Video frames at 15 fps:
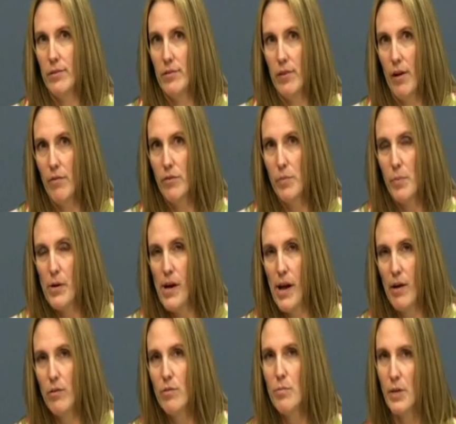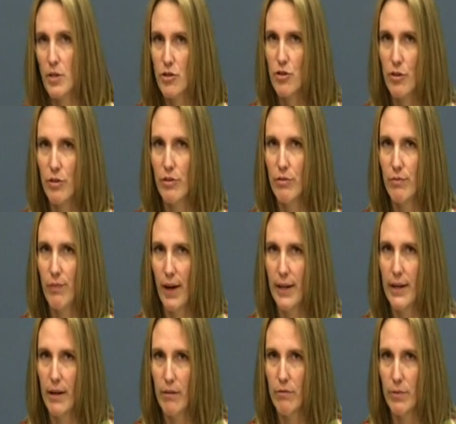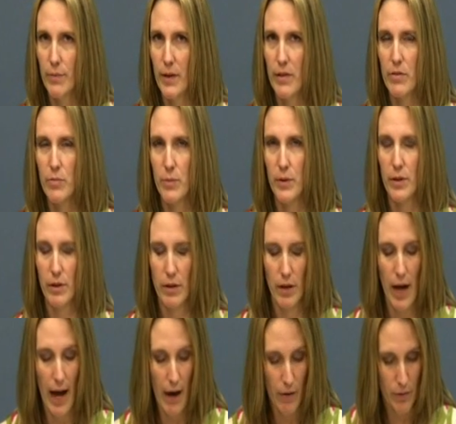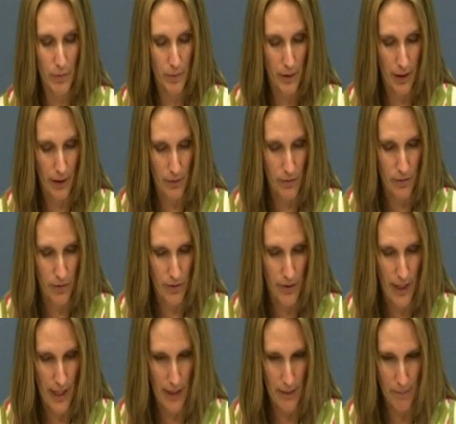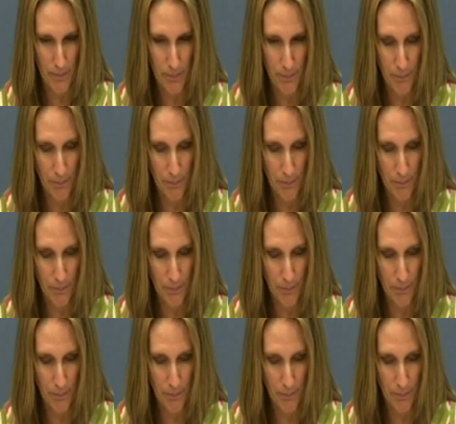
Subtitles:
is tough to pronounce, make sure you find out from that speaker how to pronounce their name.